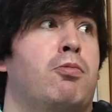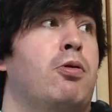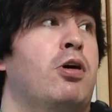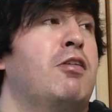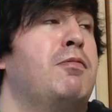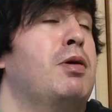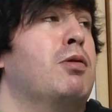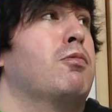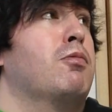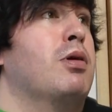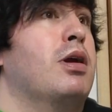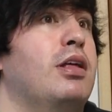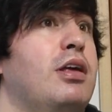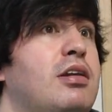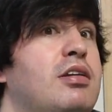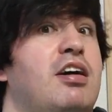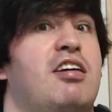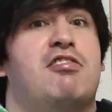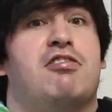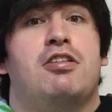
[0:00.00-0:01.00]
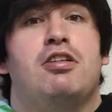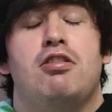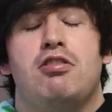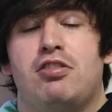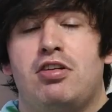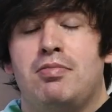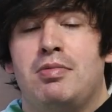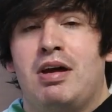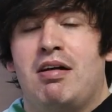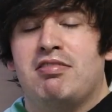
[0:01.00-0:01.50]
would have been really nice for
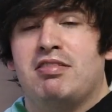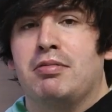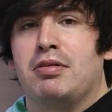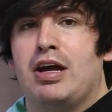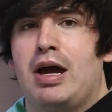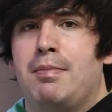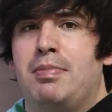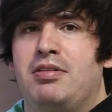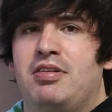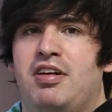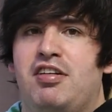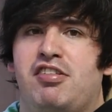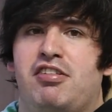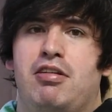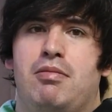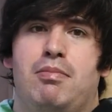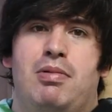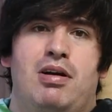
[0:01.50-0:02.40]
YouTube to have some competition,